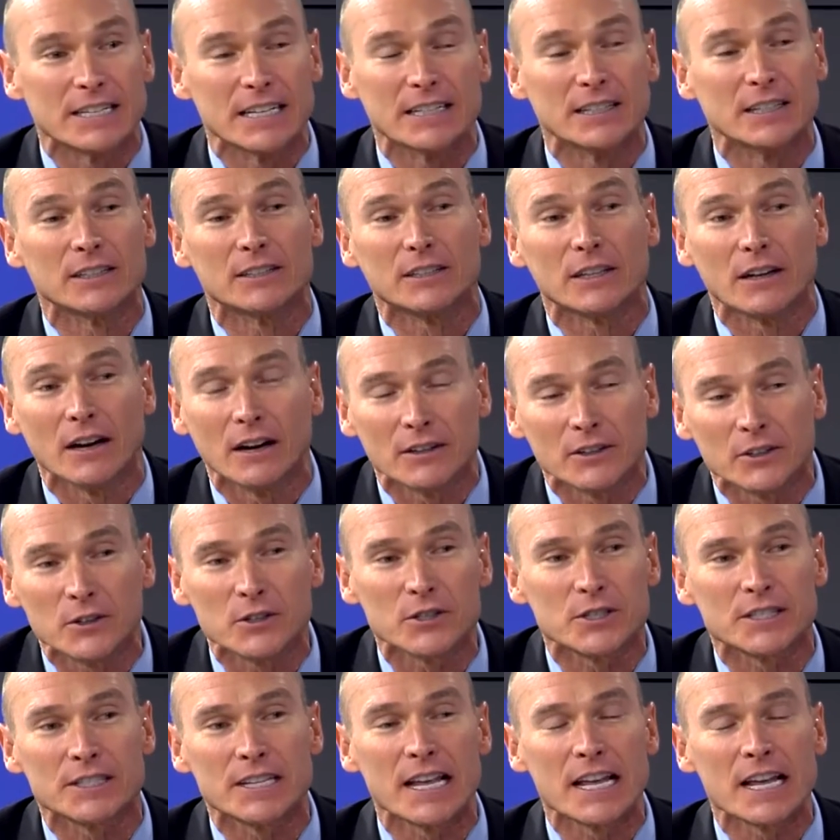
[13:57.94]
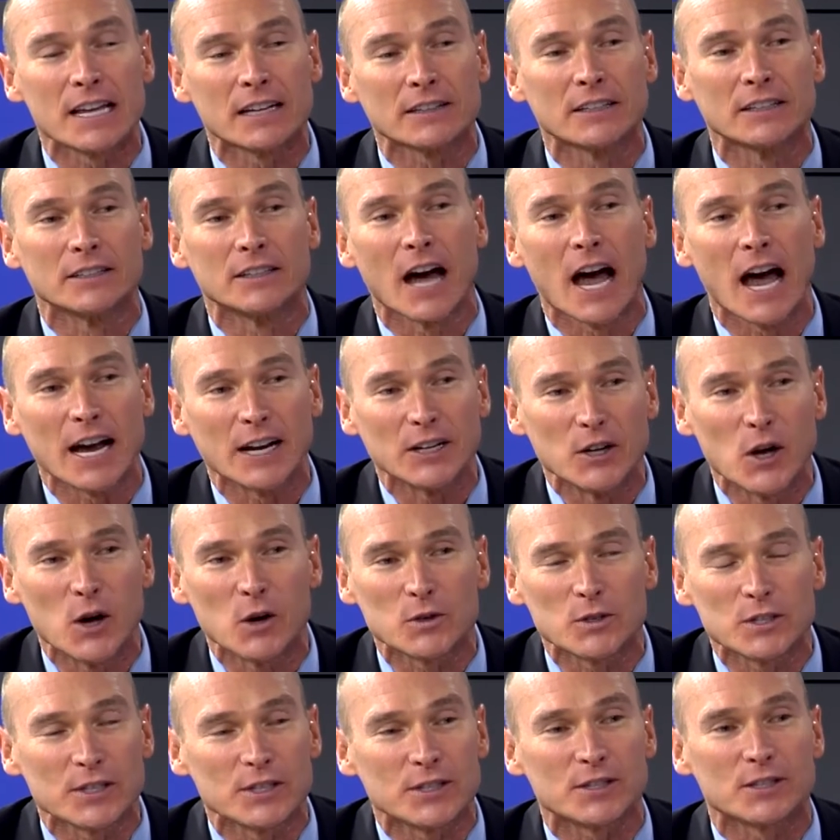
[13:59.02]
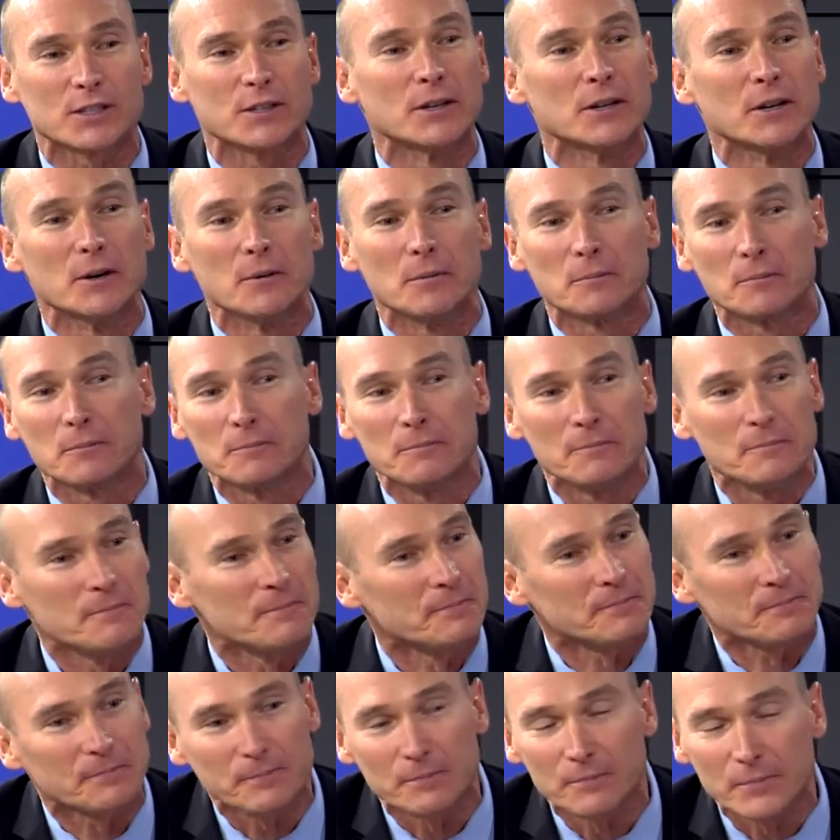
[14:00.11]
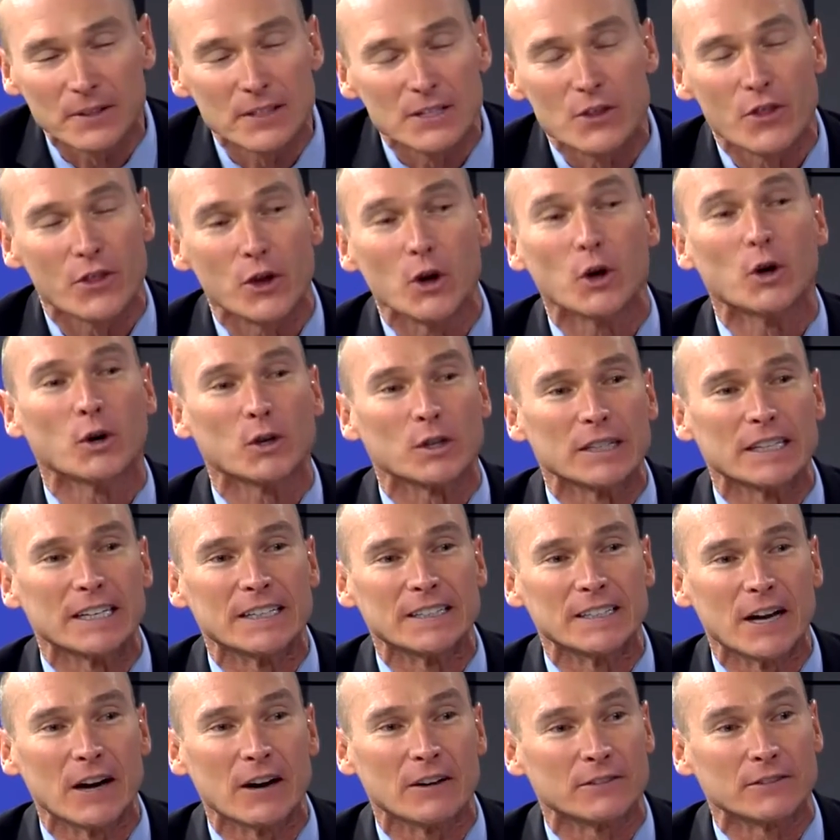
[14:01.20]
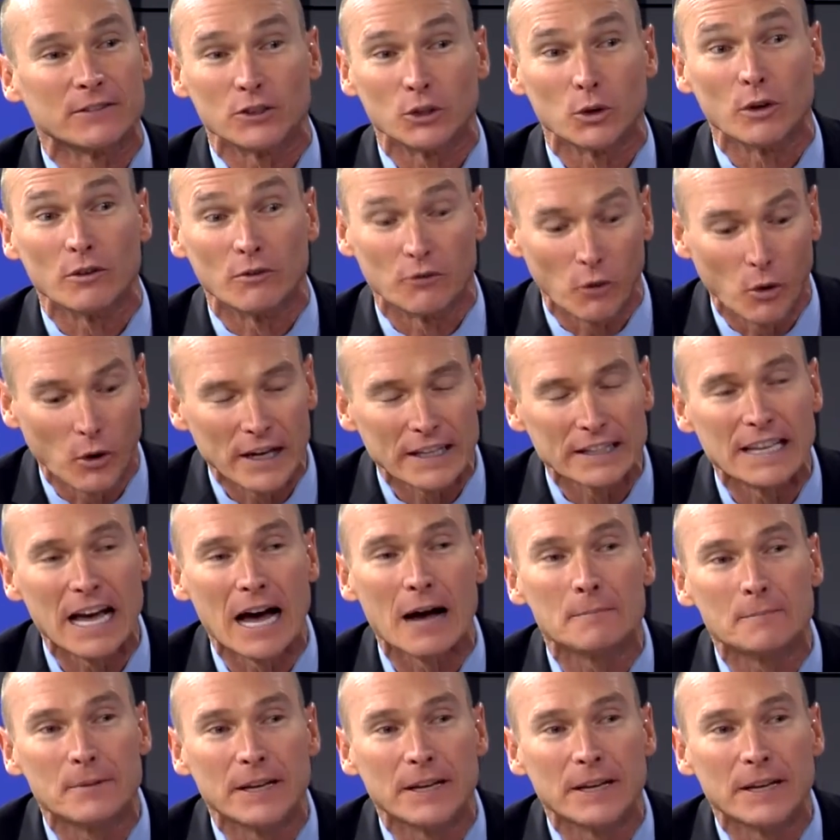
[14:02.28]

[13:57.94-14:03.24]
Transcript: didn't understand the diagnosis thoroughly enough to avoid that